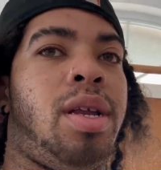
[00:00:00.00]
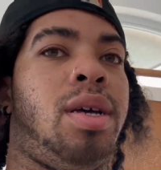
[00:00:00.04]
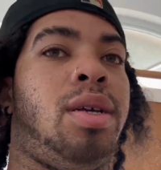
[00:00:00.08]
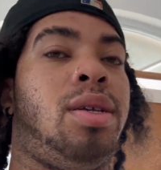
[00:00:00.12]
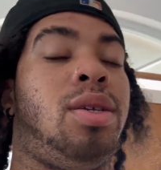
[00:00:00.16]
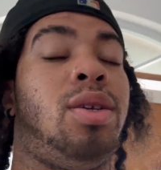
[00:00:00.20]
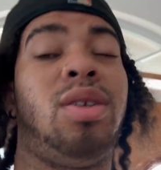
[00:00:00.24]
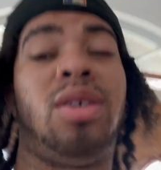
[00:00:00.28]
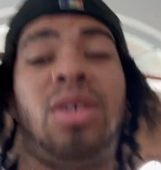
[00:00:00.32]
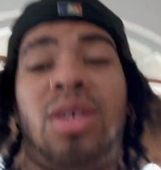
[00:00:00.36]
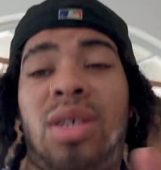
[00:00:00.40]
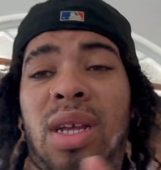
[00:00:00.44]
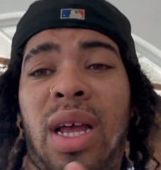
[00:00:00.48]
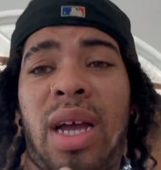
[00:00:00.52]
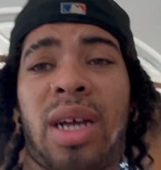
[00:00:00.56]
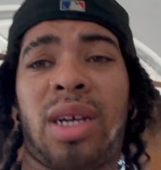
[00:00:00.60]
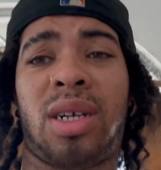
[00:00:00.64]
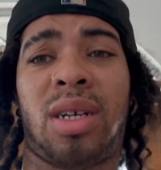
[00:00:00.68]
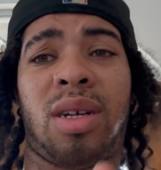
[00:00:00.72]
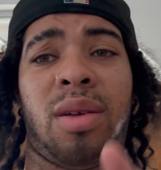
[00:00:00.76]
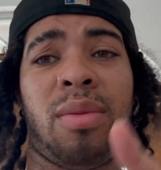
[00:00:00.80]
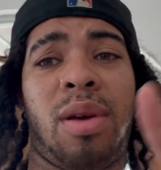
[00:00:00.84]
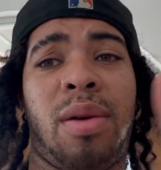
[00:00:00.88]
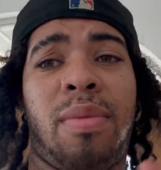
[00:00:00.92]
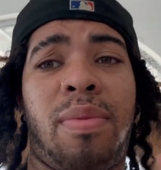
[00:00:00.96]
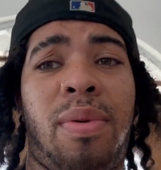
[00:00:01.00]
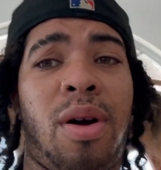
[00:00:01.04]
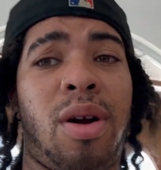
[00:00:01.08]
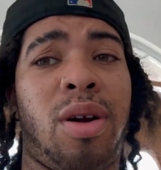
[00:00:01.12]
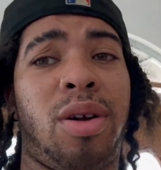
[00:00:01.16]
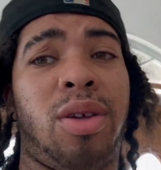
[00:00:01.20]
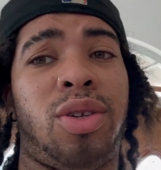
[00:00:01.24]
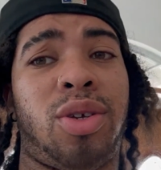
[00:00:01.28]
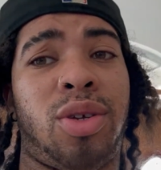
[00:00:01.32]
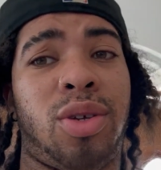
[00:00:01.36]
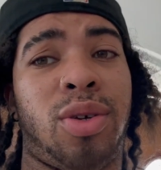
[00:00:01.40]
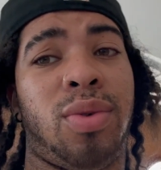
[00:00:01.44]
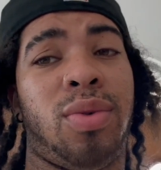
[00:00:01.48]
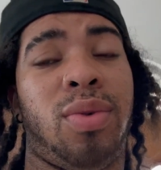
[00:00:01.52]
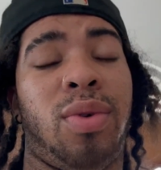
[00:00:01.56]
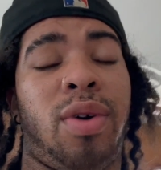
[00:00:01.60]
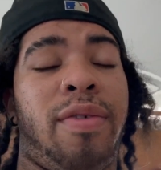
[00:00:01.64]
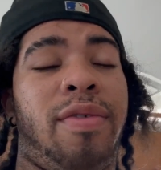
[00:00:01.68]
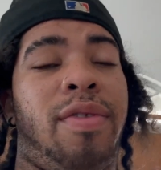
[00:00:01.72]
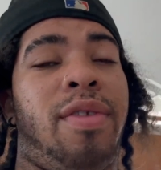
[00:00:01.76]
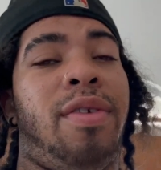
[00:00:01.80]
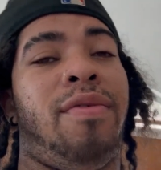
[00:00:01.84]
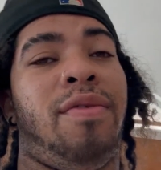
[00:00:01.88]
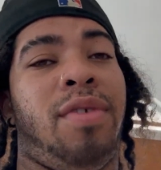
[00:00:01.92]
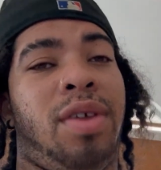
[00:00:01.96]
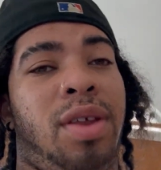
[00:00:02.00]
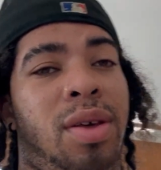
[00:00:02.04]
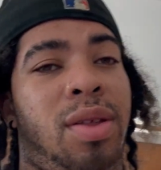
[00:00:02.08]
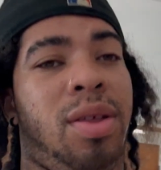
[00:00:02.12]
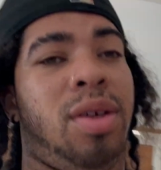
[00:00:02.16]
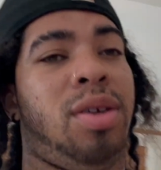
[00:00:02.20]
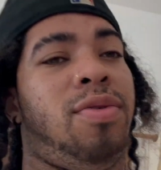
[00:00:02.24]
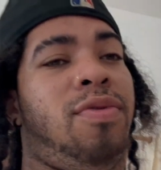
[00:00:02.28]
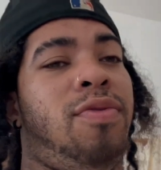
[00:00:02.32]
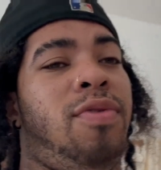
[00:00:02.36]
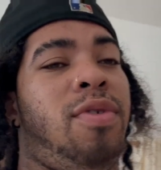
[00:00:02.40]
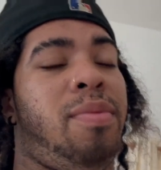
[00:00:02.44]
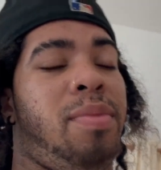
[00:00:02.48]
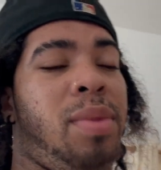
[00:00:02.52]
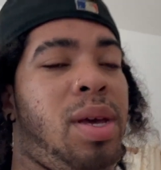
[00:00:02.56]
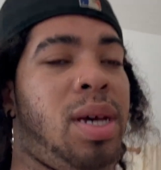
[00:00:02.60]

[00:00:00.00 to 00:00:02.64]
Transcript: So this is actually gonna be a part 2 of the video that's from